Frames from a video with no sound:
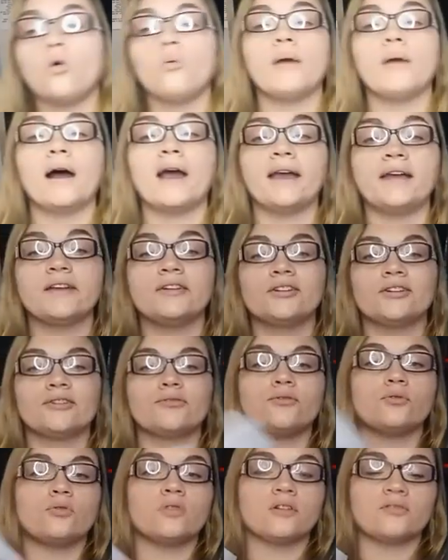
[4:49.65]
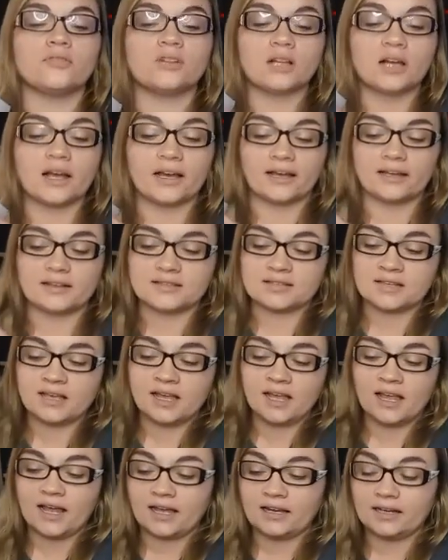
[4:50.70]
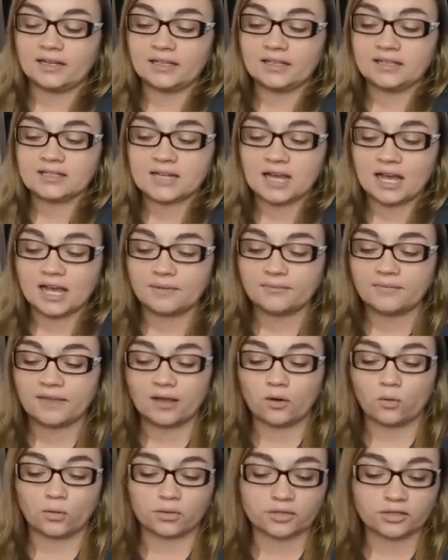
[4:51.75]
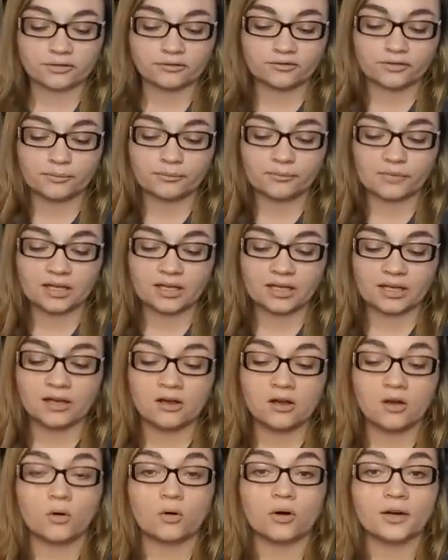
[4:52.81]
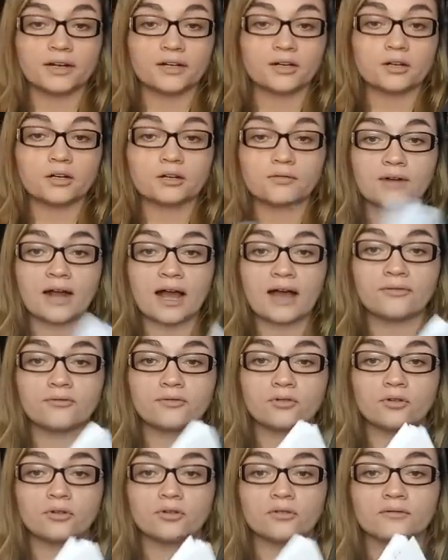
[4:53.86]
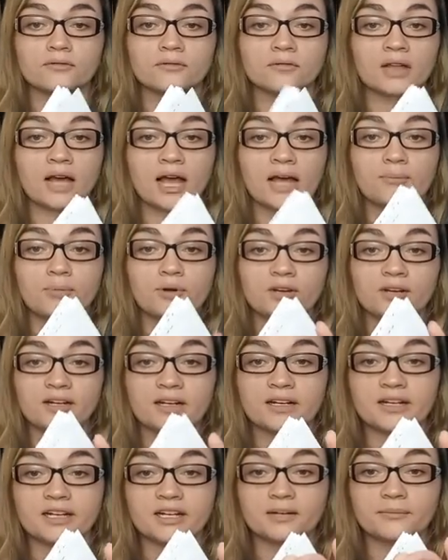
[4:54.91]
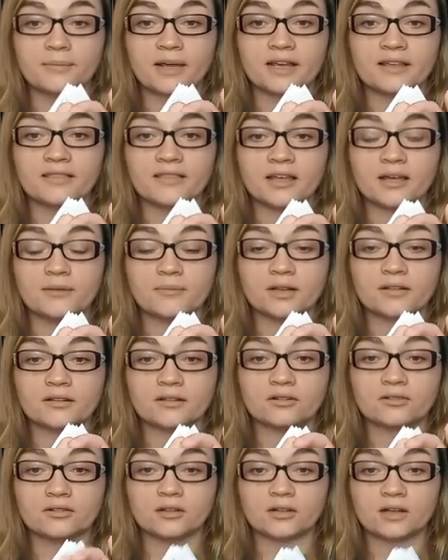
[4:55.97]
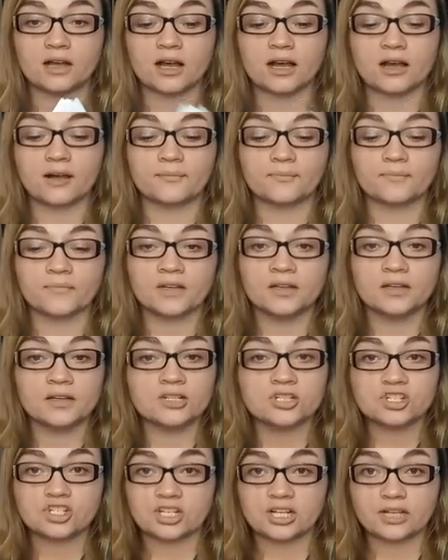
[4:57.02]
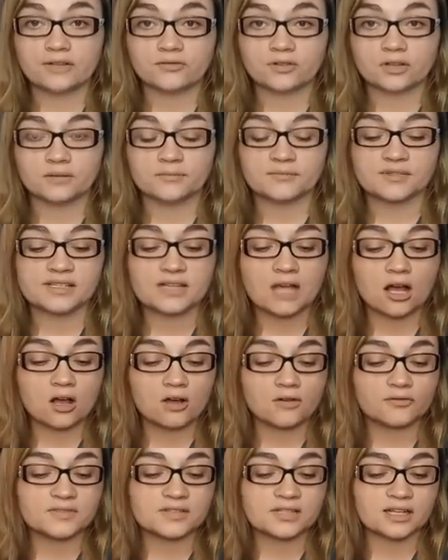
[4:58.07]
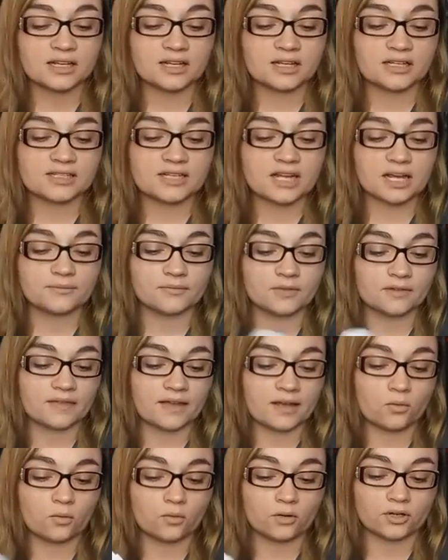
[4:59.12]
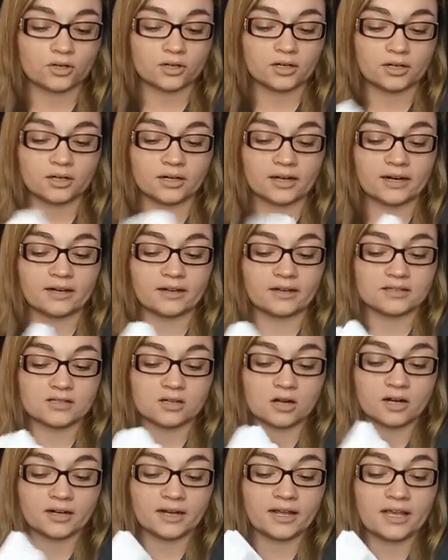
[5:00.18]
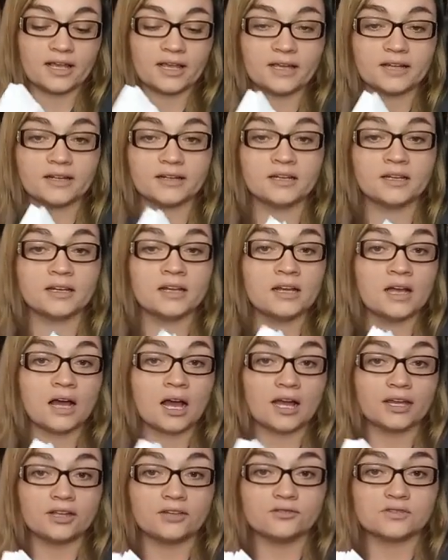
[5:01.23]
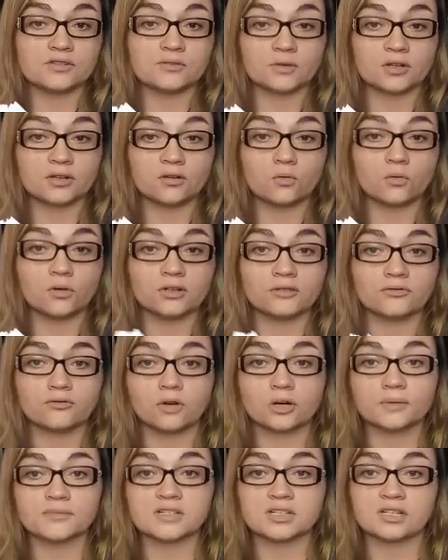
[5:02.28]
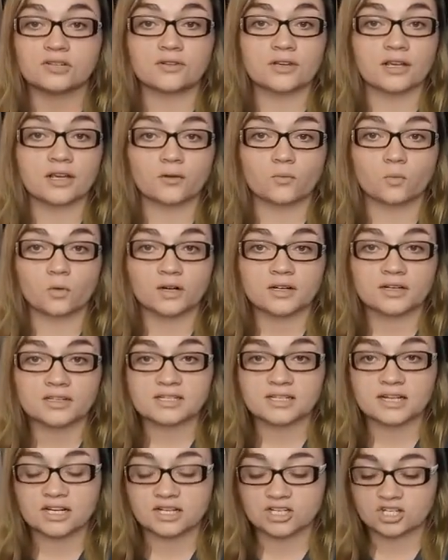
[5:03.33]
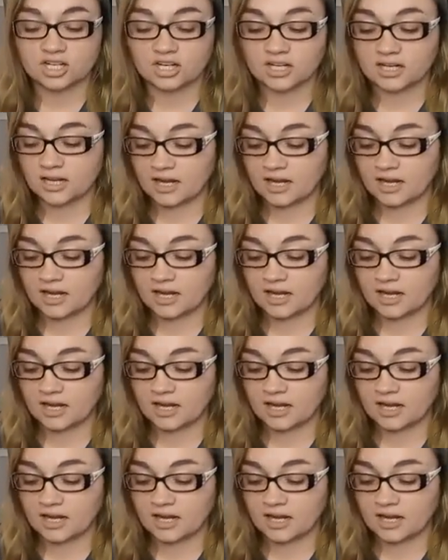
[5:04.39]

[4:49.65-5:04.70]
binder full of clients, and anytime they order from me or enter a raffle, I put it in here, make them a little sheet for themselves. Anytime that they order and it's on hand, I use one of the order forms that you can get in Workstation,